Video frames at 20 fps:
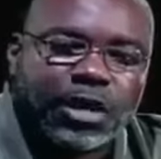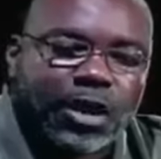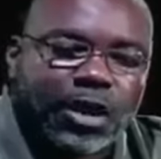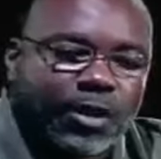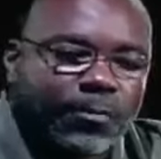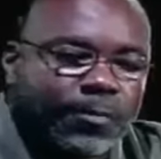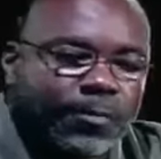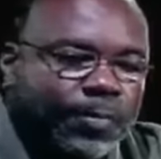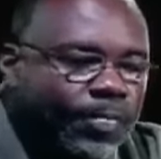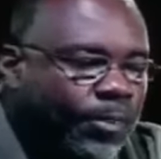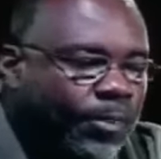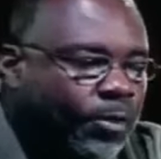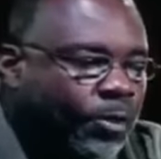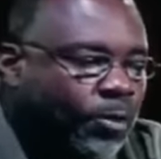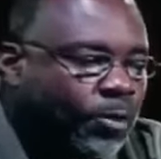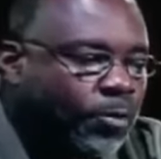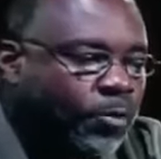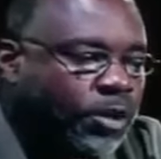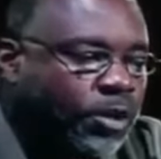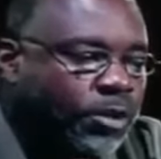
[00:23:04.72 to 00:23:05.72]
with stock.
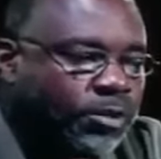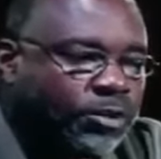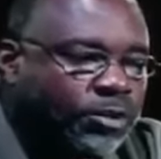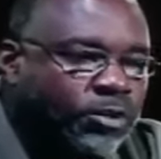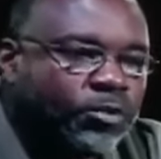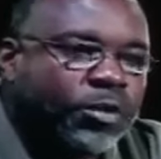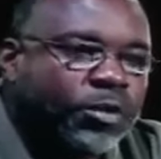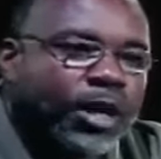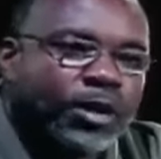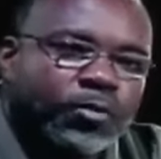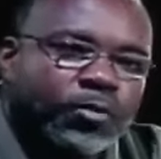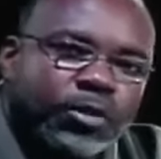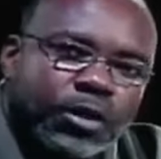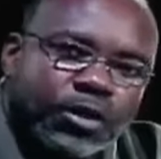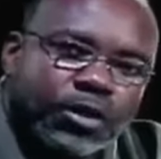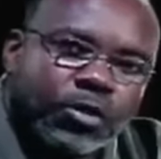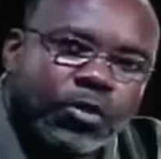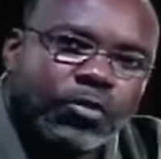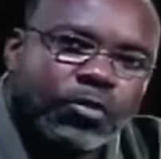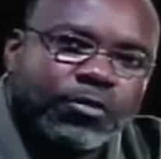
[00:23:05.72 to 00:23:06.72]
We're going to do that.
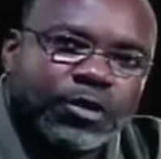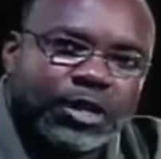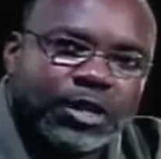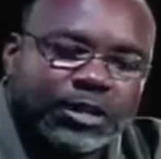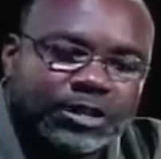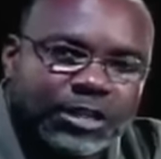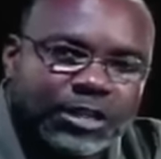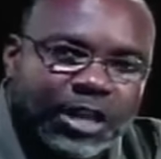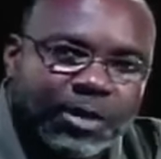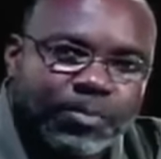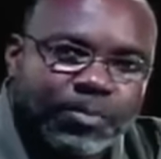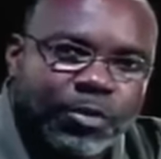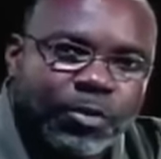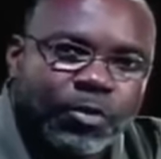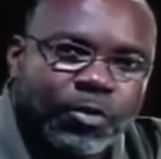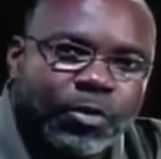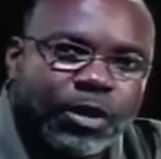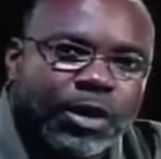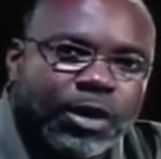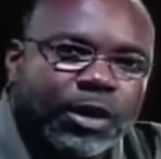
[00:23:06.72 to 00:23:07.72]
We're going to go over an
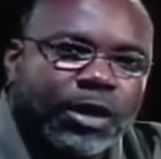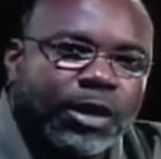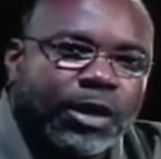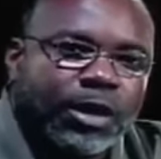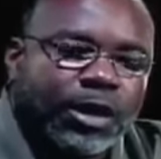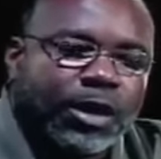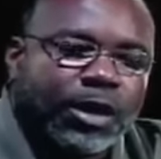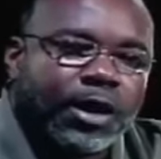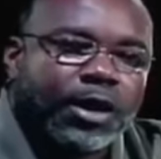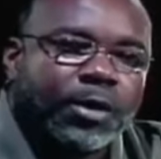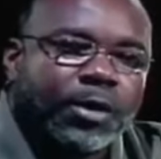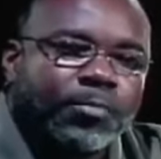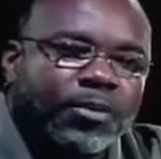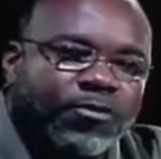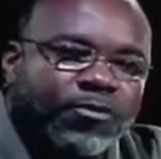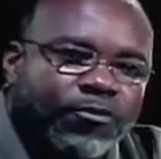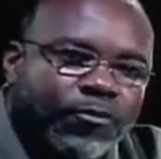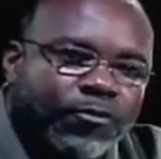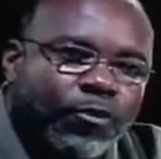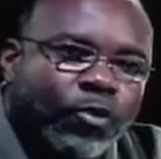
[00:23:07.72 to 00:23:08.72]
example.
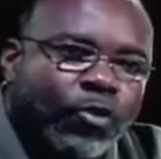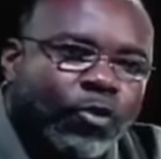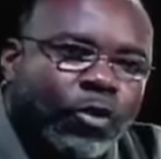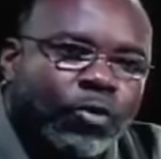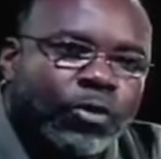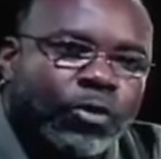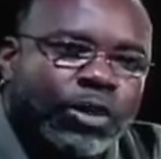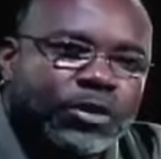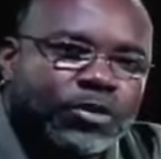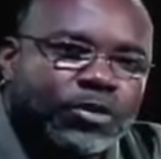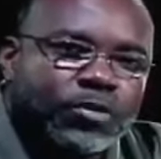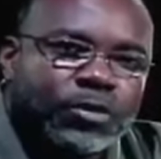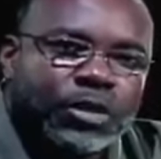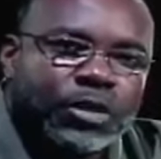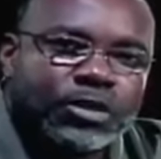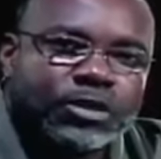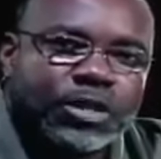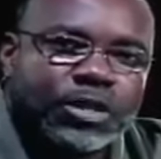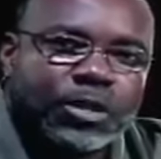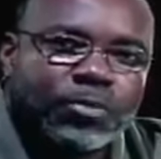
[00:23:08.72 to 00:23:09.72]
Before we
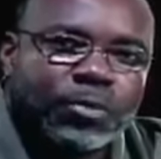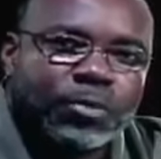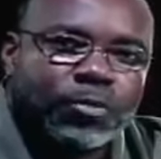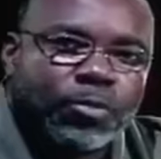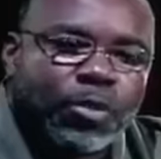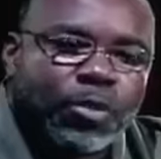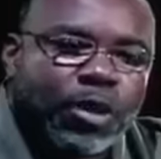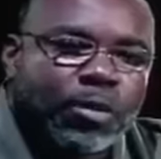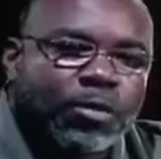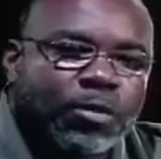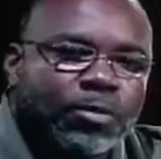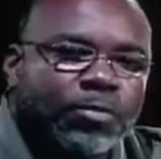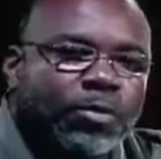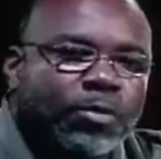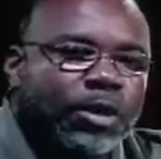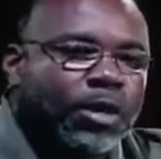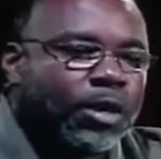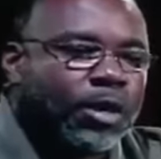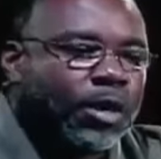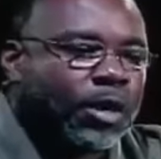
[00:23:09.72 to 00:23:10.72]
do the example
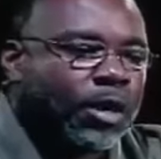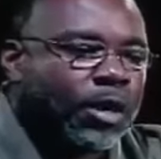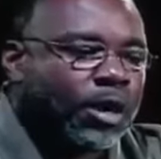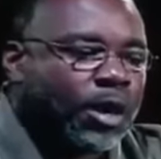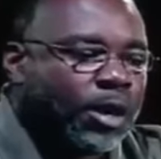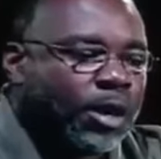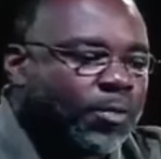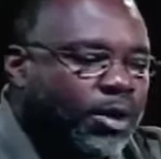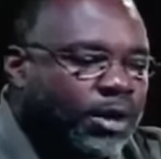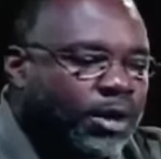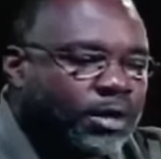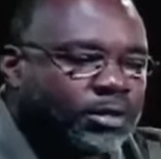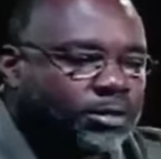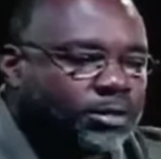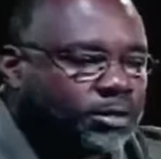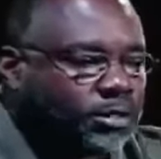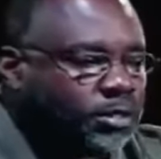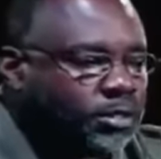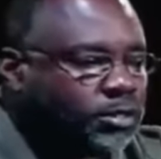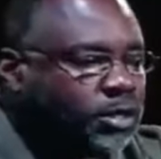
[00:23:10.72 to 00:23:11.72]
problem, I'm going
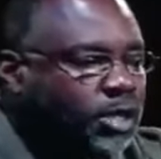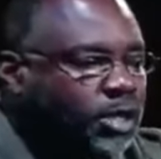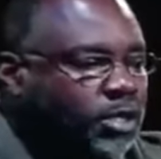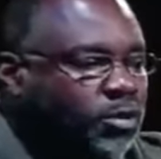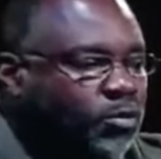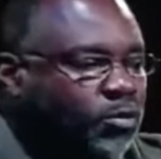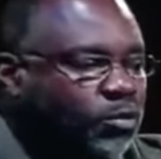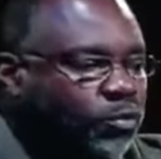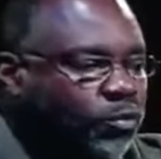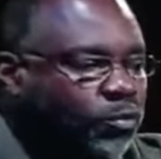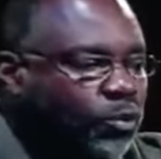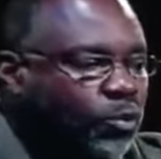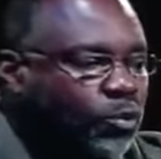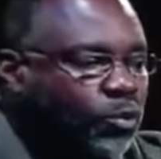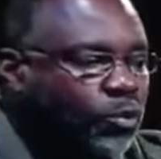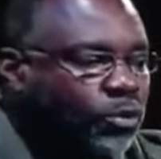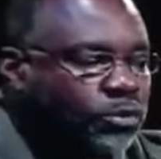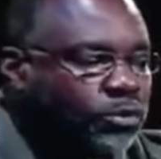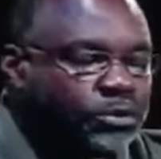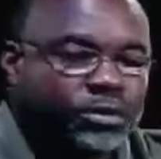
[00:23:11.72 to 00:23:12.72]
to take you
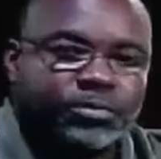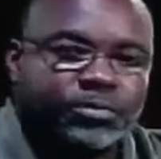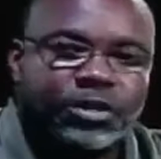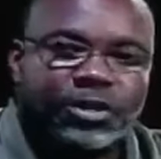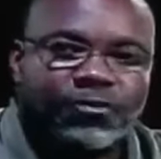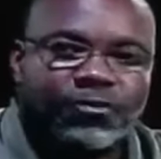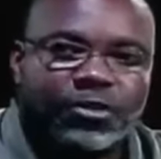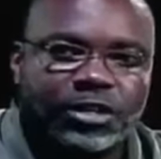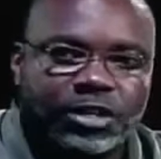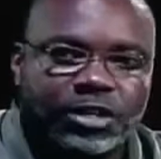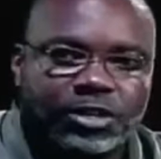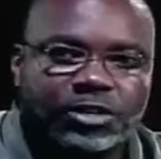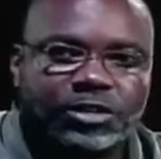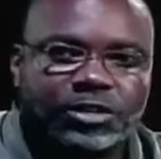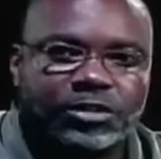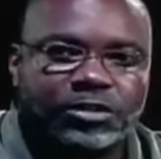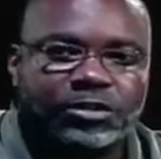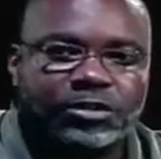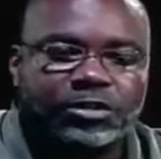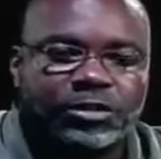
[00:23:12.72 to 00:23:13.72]
through some
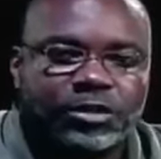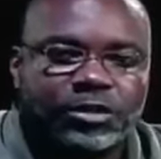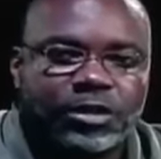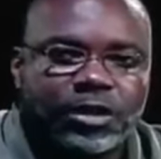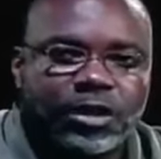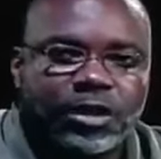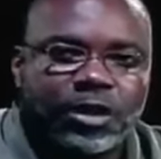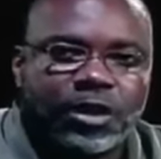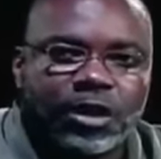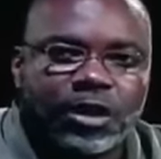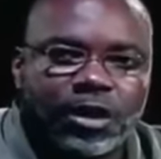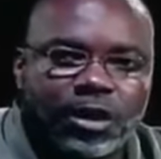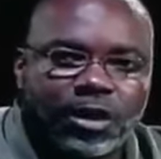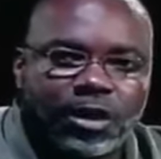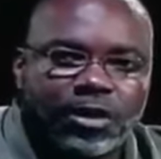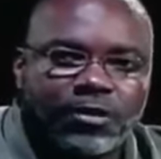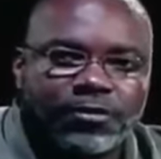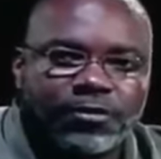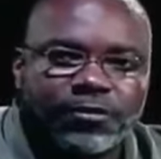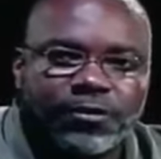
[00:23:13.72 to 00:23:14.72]
definitions
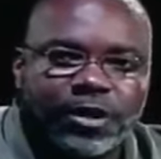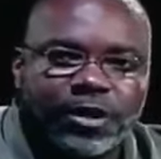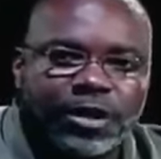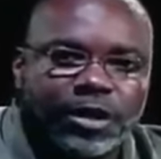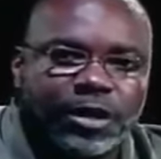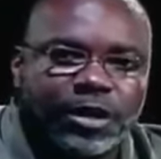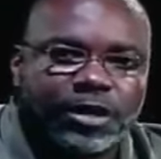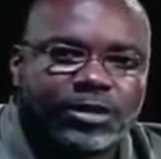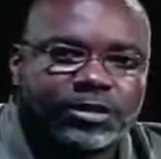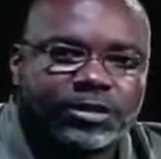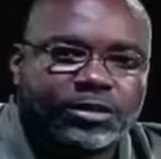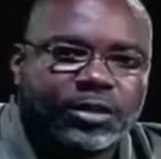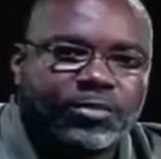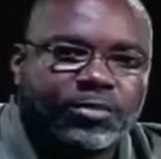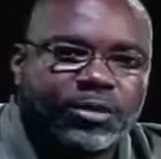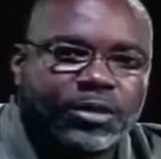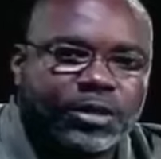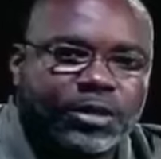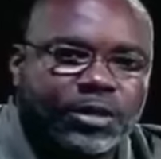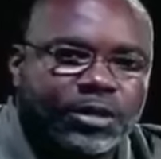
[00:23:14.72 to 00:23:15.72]
of
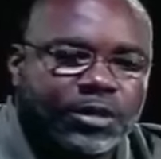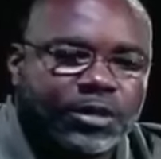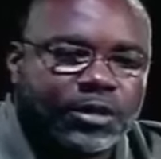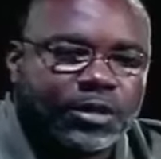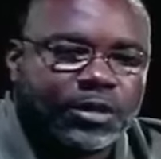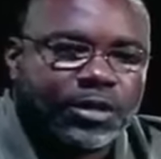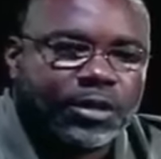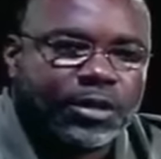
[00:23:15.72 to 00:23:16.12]
some of the